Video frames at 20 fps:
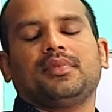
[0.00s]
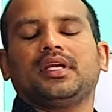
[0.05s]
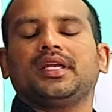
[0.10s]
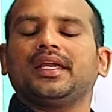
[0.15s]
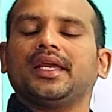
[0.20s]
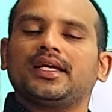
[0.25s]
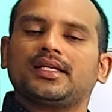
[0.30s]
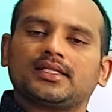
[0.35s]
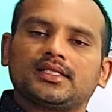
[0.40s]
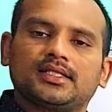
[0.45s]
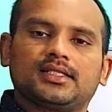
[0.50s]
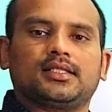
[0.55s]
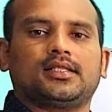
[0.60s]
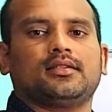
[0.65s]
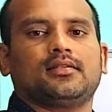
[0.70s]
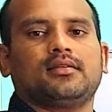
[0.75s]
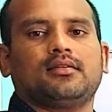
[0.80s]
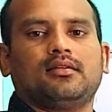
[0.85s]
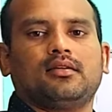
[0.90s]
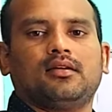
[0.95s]
Yes,
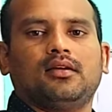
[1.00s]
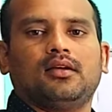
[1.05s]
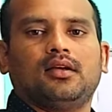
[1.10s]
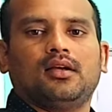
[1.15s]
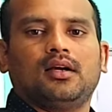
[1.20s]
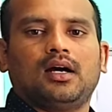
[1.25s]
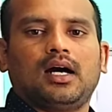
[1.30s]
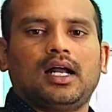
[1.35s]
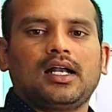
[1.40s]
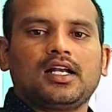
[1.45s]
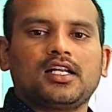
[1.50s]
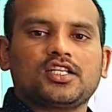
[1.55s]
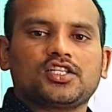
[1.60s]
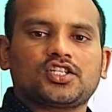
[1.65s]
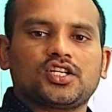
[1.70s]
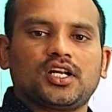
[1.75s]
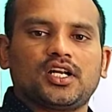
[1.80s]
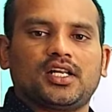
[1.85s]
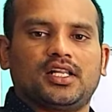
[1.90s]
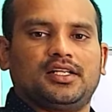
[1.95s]

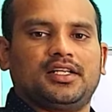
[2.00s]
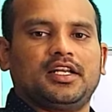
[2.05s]
understand the